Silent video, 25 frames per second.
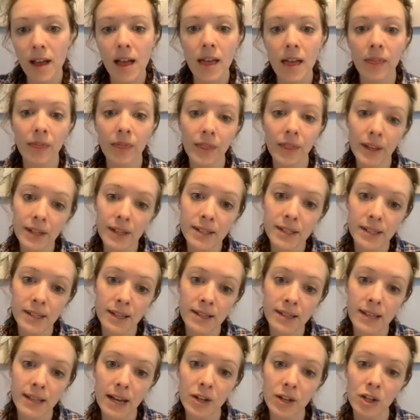This
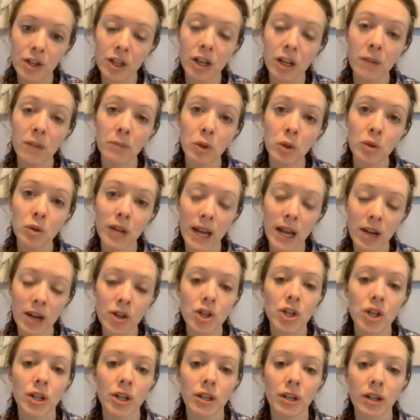is actually a
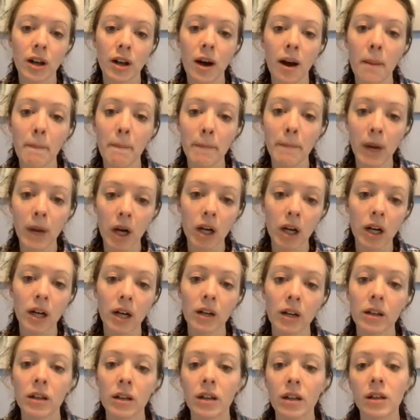mutation among
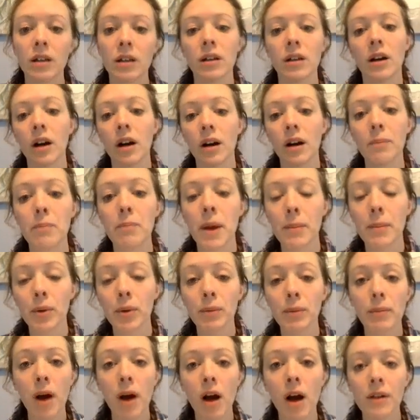peppered
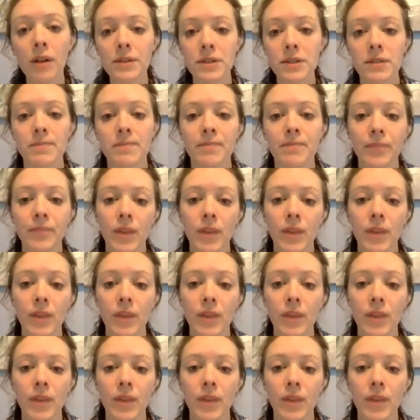moths.